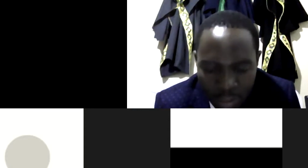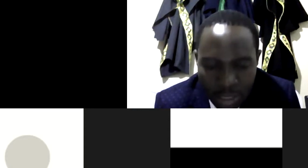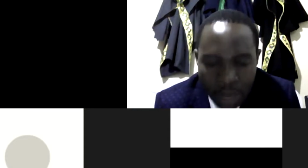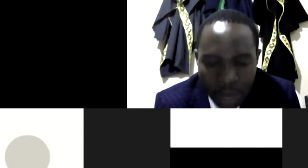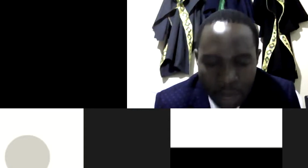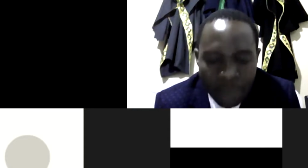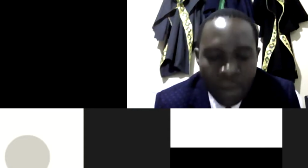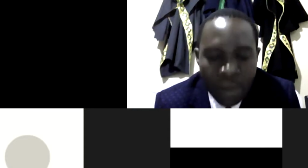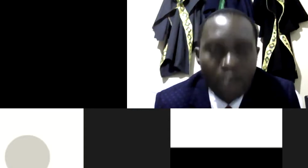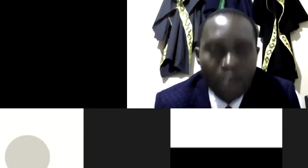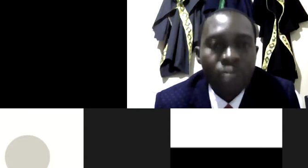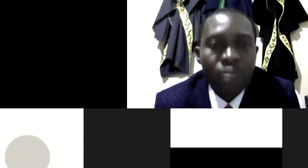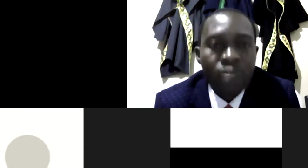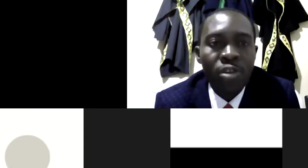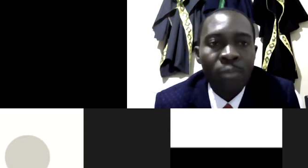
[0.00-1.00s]
they are
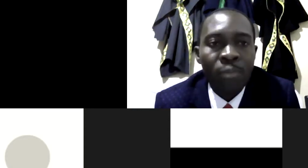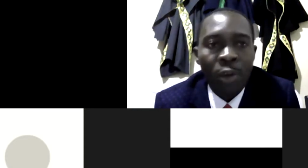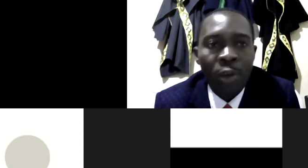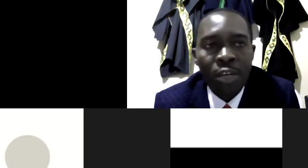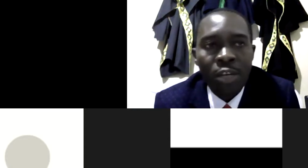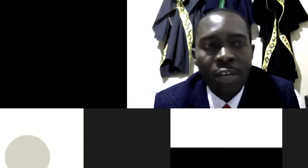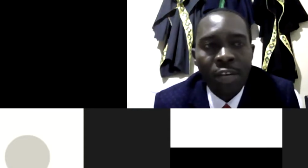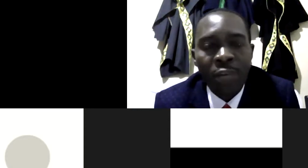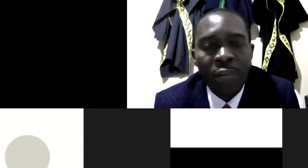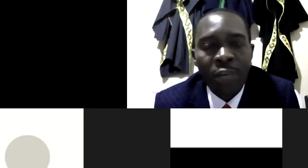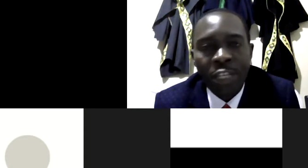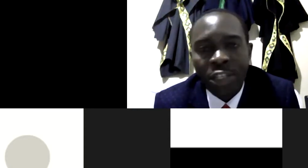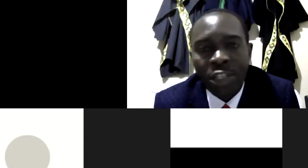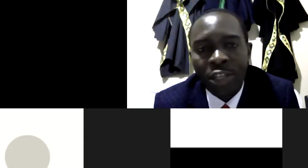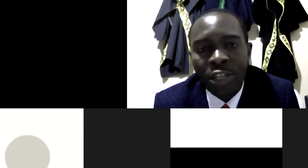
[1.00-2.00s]
very important
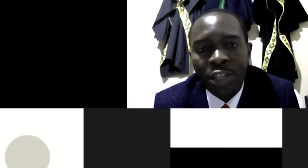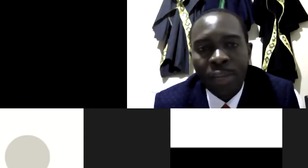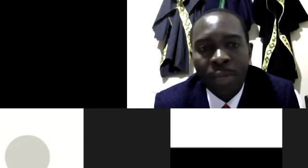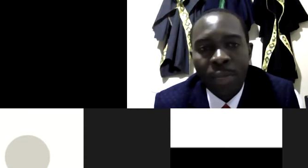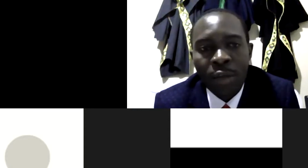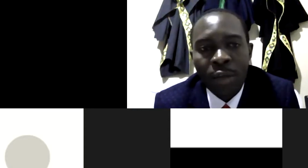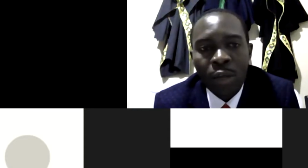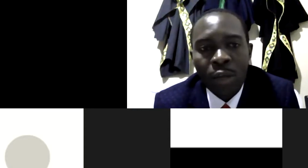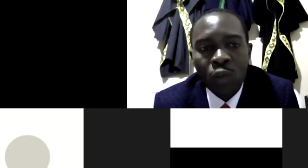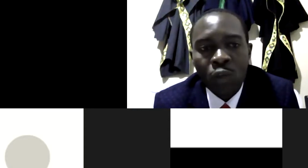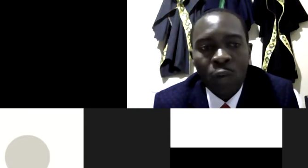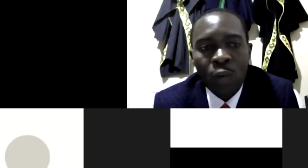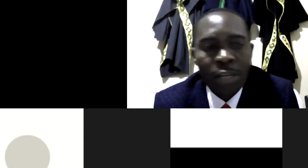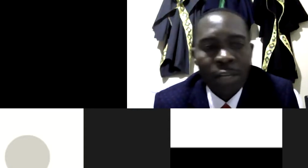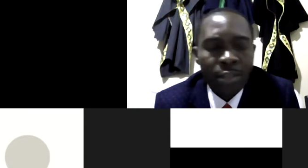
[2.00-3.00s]
to a teacher. So
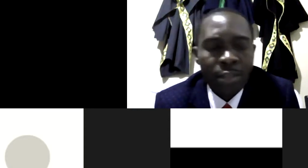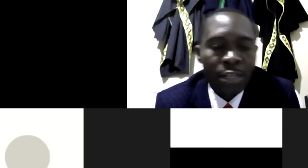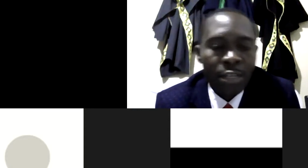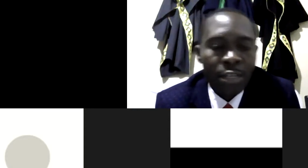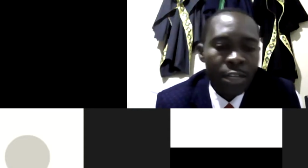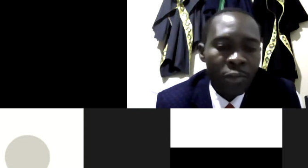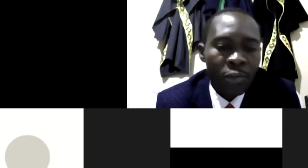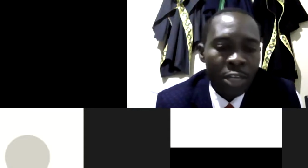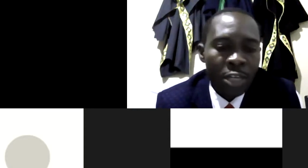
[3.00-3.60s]
what is needed to a